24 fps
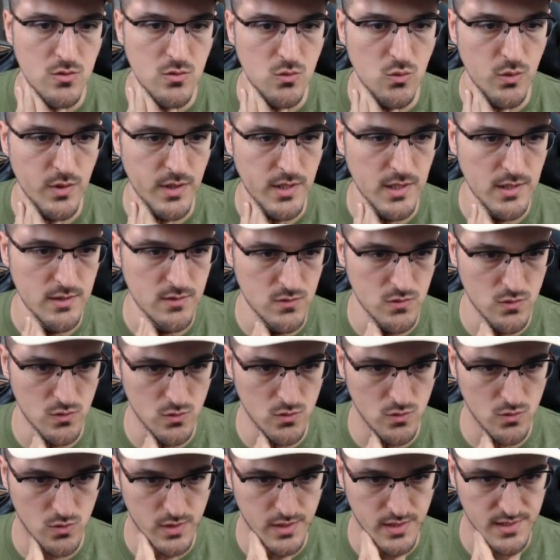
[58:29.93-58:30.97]
We get
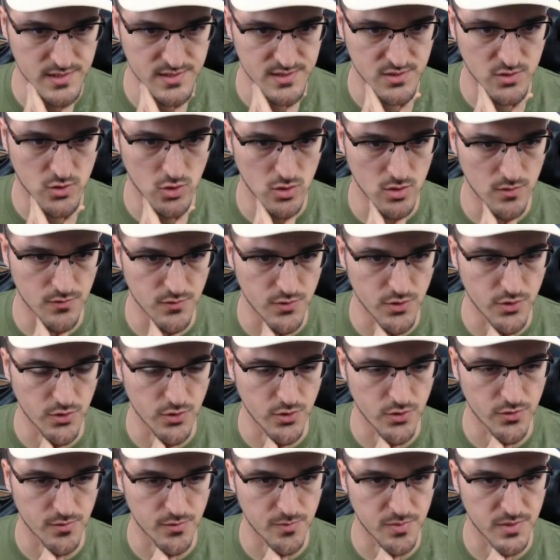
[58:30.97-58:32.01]
to cast Call of the
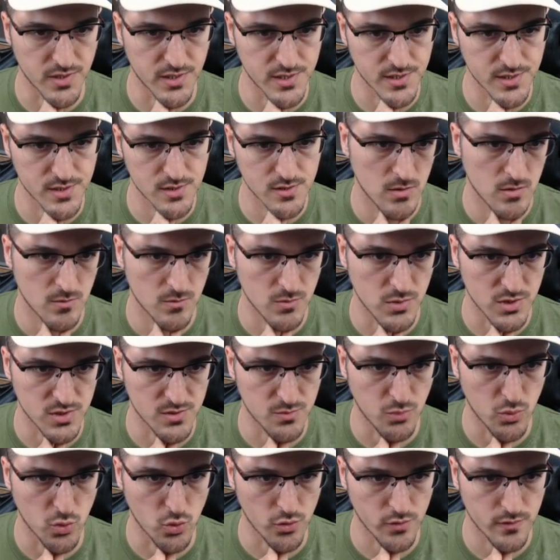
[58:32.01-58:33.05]
Herd plus
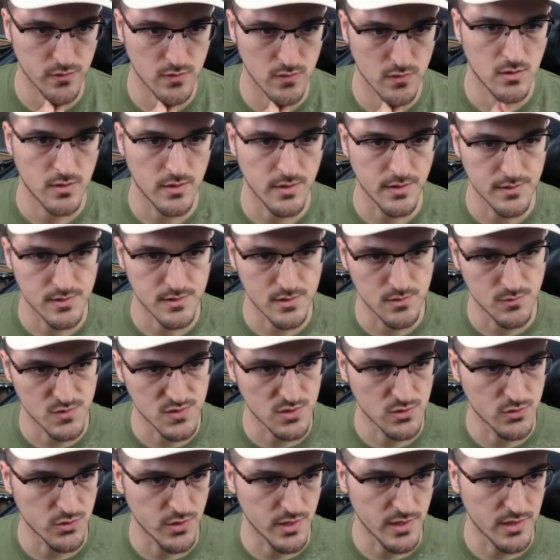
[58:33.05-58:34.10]
port. That seems
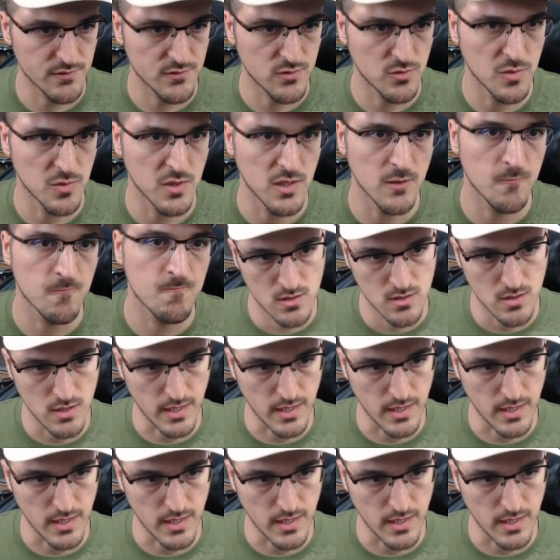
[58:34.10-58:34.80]
good enough to me.